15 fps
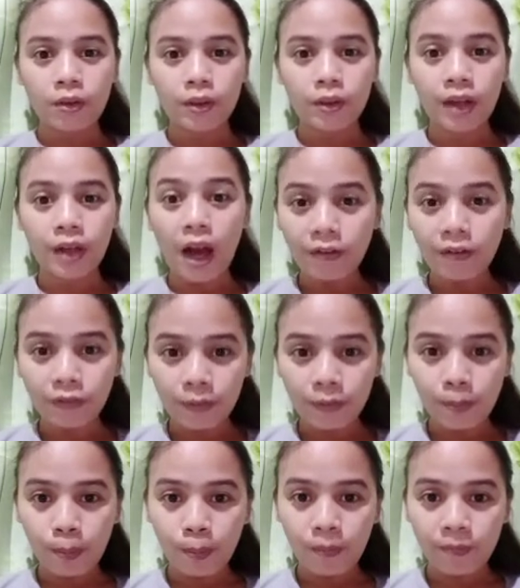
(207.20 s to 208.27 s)
cover
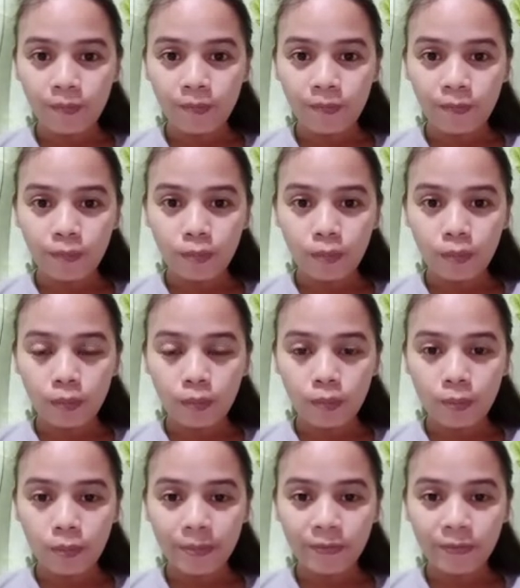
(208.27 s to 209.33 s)

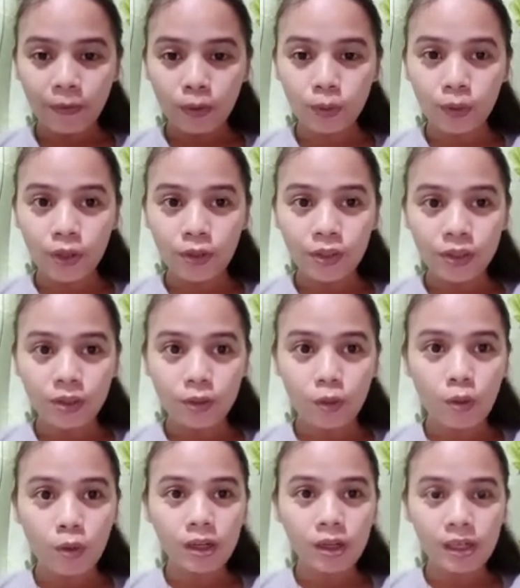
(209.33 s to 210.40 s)
photo in your
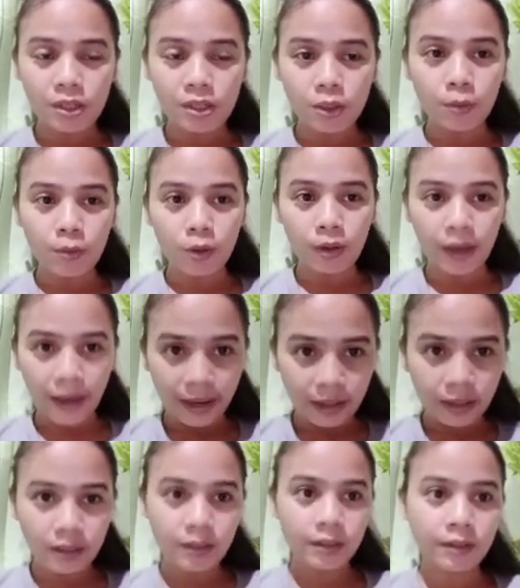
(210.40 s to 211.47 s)
Google Classroom, you can,
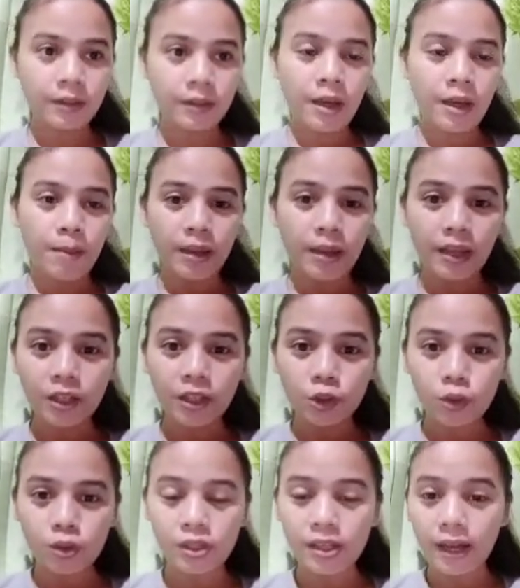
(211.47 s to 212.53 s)
but I
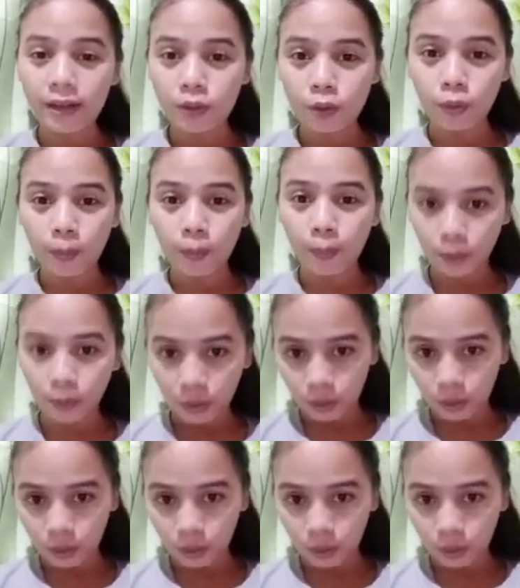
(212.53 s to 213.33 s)
choose not to put.